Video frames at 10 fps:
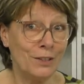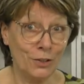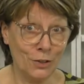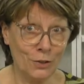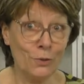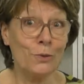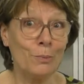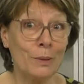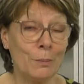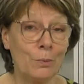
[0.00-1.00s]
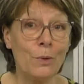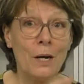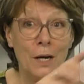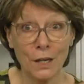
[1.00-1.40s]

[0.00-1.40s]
you good people,